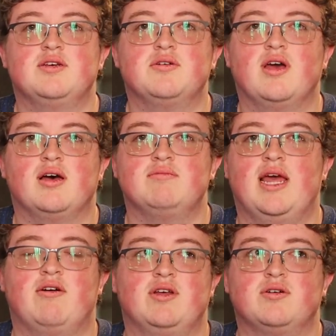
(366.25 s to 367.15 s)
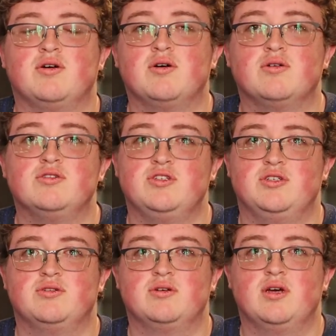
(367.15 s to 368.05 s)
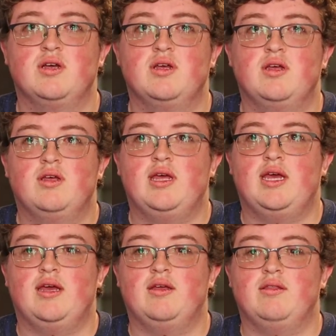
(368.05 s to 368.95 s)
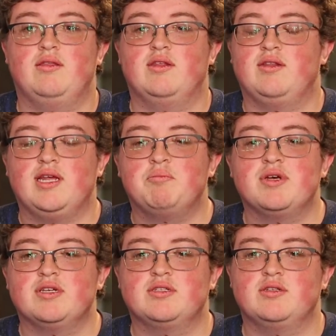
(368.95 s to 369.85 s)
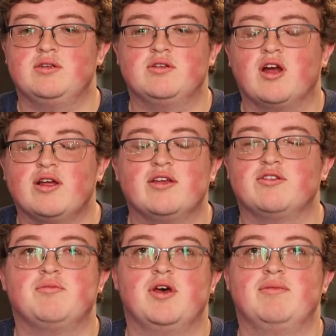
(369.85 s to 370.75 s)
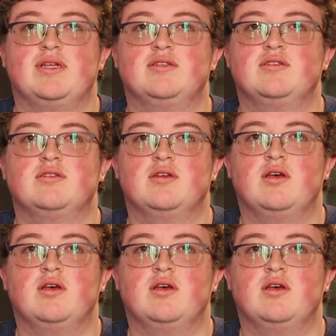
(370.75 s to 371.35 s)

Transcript: He'll come down. He'll hold you in the deepest, darkest moments.